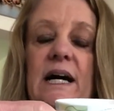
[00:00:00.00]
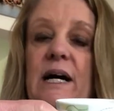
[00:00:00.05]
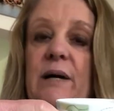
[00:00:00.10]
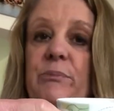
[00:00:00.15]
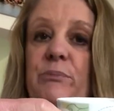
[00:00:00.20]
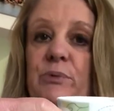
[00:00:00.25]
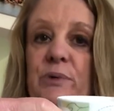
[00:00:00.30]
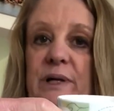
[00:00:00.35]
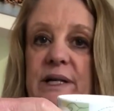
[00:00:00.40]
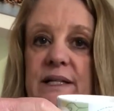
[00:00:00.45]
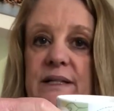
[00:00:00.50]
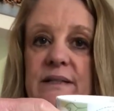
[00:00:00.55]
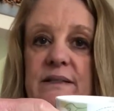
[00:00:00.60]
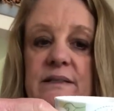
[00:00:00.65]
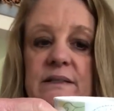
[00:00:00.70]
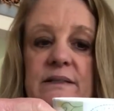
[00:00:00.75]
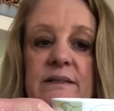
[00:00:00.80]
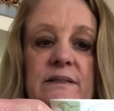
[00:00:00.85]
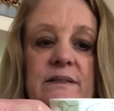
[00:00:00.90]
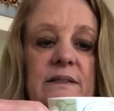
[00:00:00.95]
Britain.
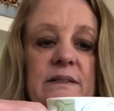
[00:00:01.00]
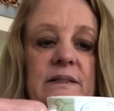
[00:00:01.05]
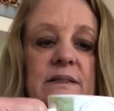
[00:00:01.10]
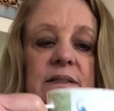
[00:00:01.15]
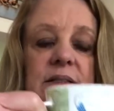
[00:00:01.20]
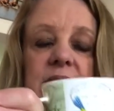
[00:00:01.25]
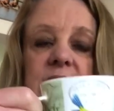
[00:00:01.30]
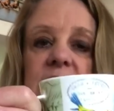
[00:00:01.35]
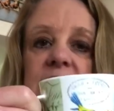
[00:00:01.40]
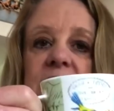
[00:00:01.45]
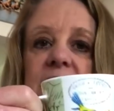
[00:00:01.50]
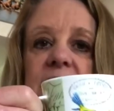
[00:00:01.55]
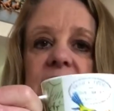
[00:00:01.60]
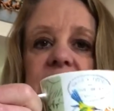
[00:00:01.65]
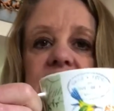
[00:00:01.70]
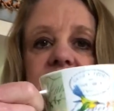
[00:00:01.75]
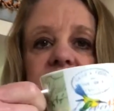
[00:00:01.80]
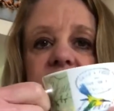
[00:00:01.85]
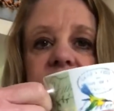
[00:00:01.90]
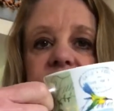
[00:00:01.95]
And I
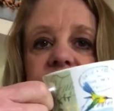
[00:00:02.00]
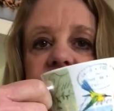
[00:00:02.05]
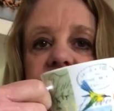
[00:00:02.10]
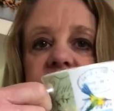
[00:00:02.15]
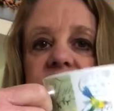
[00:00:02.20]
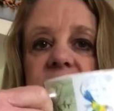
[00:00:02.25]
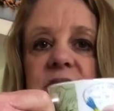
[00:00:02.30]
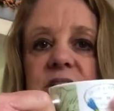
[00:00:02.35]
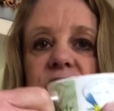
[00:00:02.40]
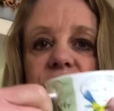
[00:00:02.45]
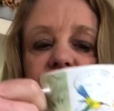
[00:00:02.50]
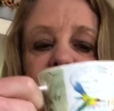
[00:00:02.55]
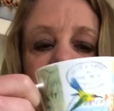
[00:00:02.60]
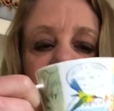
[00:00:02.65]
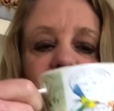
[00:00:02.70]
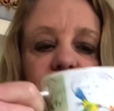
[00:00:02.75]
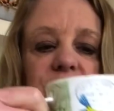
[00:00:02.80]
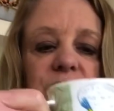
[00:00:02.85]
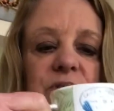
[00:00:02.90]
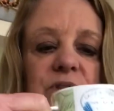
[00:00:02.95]
love this because it's
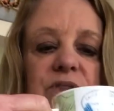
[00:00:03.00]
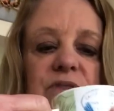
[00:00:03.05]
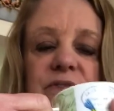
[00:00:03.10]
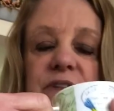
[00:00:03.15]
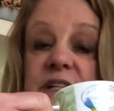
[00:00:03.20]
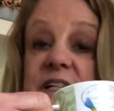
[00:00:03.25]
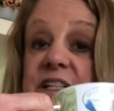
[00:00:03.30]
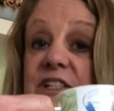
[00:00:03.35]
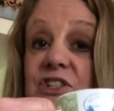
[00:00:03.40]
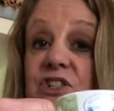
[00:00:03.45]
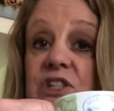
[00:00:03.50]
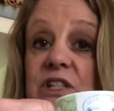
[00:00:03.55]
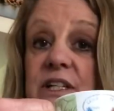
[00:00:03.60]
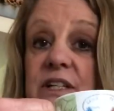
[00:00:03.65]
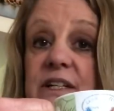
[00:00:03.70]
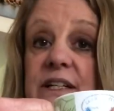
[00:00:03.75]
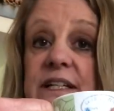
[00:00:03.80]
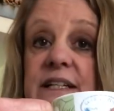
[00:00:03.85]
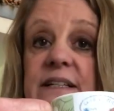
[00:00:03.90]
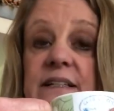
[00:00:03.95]
beautiful. It's very
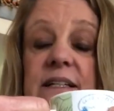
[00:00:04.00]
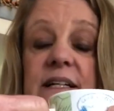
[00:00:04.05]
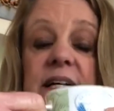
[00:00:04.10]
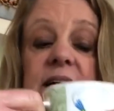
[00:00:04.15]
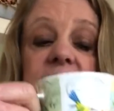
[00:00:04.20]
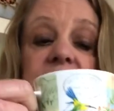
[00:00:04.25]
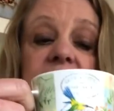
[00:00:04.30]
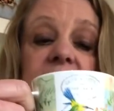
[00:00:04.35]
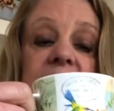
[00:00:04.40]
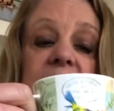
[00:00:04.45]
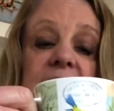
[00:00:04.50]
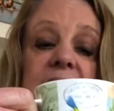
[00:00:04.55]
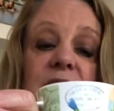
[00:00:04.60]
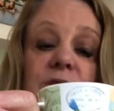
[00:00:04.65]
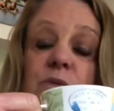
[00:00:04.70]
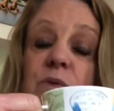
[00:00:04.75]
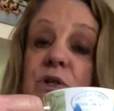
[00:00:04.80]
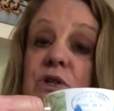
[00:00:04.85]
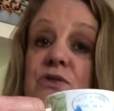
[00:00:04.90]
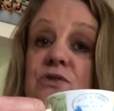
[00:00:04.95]
cheery. And
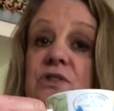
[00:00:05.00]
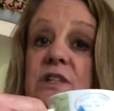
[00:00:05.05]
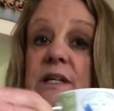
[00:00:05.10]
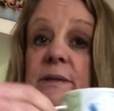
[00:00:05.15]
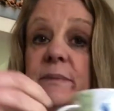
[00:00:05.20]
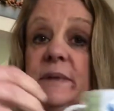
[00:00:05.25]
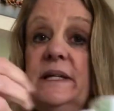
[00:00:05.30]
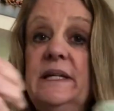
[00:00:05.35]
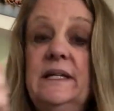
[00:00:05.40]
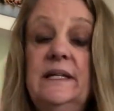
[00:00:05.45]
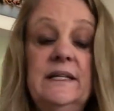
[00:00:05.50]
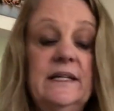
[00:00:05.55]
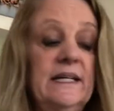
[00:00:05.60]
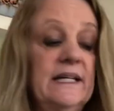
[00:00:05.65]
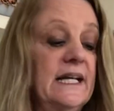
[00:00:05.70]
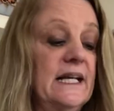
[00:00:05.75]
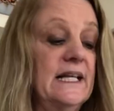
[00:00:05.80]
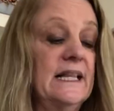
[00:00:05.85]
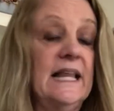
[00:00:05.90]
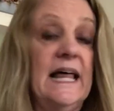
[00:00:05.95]
when you see me
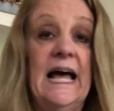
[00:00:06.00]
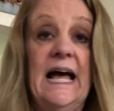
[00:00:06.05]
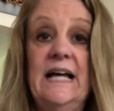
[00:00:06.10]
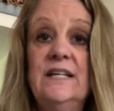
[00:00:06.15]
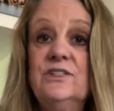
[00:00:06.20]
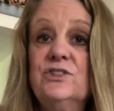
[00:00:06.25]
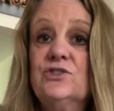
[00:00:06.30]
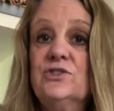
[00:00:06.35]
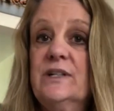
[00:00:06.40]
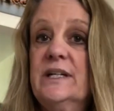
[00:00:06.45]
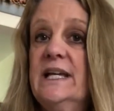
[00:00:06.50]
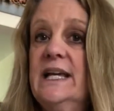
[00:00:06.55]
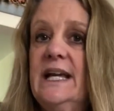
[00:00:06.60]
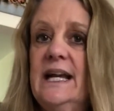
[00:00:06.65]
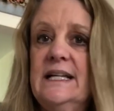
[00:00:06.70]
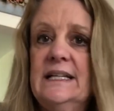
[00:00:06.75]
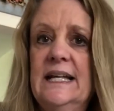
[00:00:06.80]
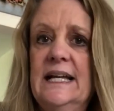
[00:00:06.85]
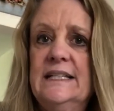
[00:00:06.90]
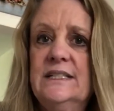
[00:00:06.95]
in class drinking,
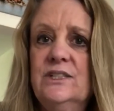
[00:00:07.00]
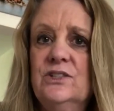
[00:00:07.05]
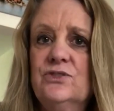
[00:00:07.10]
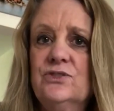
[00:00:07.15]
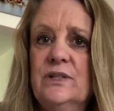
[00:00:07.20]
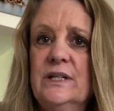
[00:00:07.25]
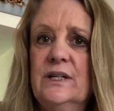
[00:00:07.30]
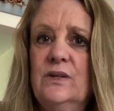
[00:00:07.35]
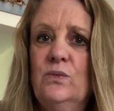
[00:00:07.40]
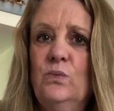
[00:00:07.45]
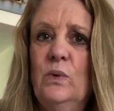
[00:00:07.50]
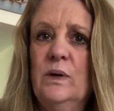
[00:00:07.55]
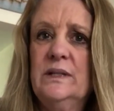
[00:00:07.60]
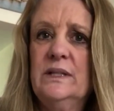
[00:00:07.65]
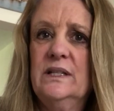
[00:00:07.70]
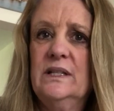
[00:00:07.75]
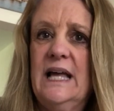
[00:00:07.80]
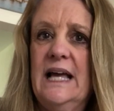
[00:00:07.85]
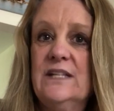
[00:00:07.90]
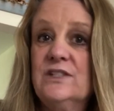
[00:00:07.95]
I like to drink one
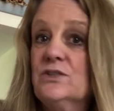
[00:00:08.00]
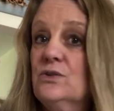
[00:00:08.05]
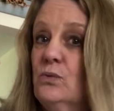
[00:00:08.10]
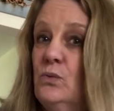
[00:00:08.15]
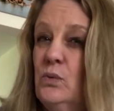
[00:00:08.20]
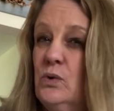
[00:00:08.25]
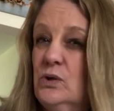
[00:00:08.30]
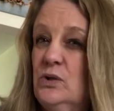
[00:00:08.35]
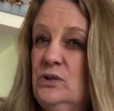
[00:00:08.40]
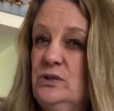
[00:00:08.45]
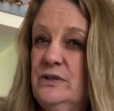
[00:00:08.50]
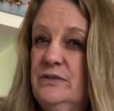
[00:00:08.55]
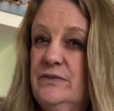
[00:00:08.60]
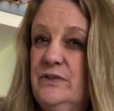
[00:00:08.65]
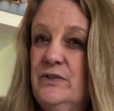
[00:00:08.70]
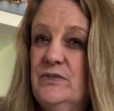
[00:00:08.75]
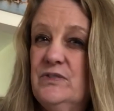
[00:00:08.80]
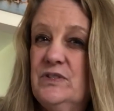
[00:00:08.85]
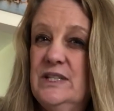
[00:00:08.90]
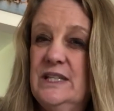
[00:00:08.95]
that has the world. If
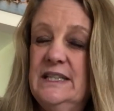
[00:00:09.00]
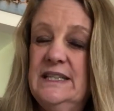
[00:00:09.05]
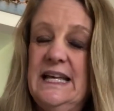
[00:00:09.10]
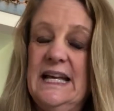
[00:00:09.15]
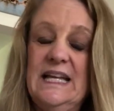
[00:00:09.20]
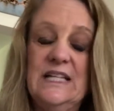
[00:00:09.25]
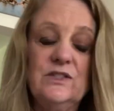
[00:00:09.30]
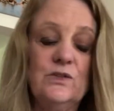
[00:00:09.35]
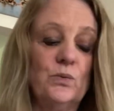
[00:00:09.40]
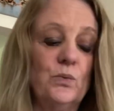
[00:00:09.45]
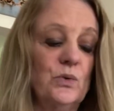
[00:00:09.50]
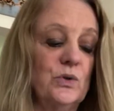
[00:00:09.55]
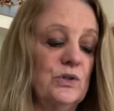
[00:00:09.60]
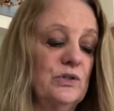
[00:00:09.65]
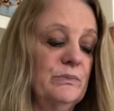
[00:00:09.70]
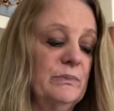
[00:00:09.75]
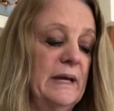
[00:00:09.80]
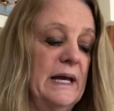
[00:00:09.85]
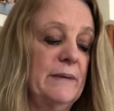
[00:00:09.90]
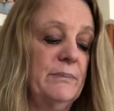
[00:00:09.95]
you've seen that, has a
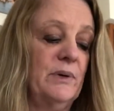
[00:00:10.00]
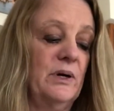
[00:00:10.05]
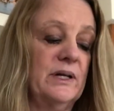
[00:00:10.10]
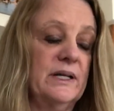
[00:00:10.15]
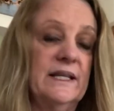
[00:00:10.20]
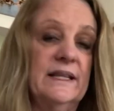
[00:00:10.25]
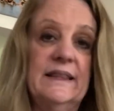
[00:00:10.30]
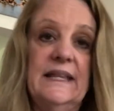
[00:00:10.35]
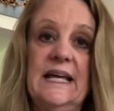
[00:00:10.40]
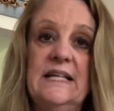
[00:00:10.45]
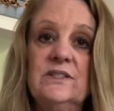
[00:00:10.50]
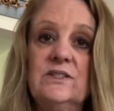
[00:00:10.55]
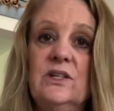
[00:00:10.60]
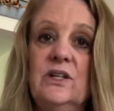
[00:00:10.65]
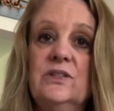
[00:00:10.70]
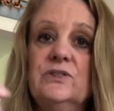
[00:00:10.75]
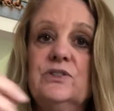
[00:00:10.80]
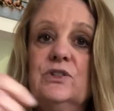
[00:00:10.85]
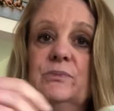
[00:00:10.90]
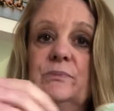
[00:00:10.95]
world map on it. That's
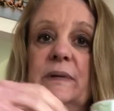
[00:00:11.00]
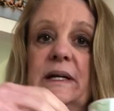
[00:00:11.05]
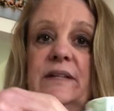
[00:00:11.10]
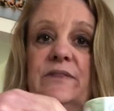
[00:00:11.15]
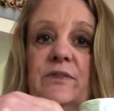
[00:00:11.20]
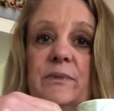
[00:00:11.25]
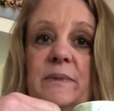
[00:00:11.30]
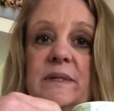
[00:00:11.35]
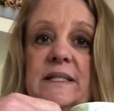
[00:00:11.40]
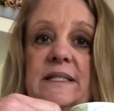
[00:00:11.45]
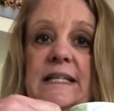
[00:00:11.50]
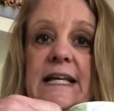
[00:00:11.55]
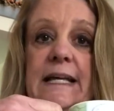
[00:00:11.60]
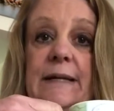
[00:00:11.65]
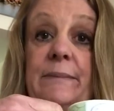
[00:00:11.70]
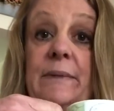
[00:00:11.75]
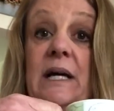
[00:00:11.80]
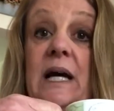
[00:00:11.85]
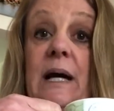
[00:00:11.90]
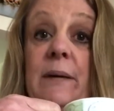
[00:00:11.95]
also made from the
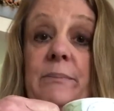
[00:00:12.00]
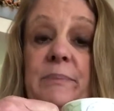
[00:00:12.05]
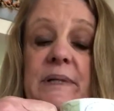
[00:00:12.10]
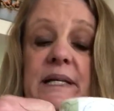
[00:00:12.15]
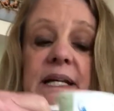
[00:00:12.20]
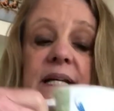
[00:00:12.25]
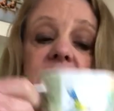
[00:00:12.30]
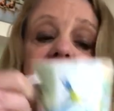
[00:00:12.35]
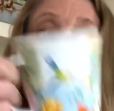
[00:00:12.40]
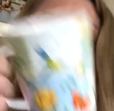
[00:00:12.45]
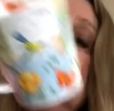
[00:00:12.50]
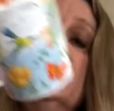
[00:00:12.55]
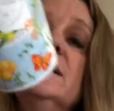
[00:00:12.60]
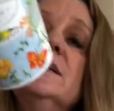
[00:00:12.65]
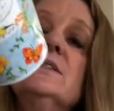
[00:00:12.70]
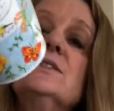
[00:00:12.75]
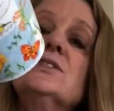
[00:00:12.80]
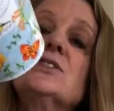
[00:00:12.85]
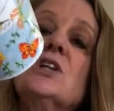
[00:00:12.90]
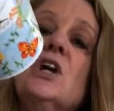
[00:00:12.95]
same company.
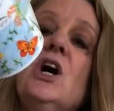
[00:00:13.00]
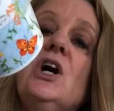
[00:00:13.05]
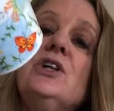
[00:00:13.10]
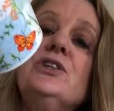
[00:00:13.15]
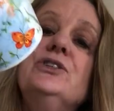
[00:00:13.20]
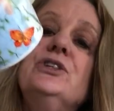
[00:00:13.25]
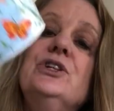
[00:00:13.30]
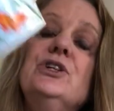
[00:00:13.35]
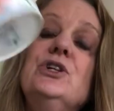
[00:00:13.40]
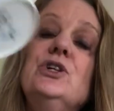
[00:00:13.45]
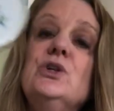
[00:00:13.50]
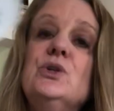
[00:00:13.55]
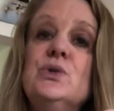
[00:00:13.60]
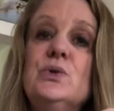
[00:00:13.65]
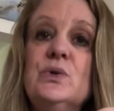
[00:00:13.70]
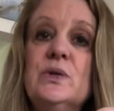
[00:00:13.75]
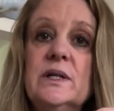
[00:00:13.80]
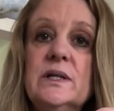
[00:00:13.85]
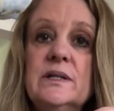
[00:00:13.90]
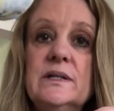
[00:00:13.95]
It's called
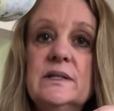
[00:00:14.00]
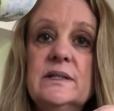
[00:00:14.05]
Danone.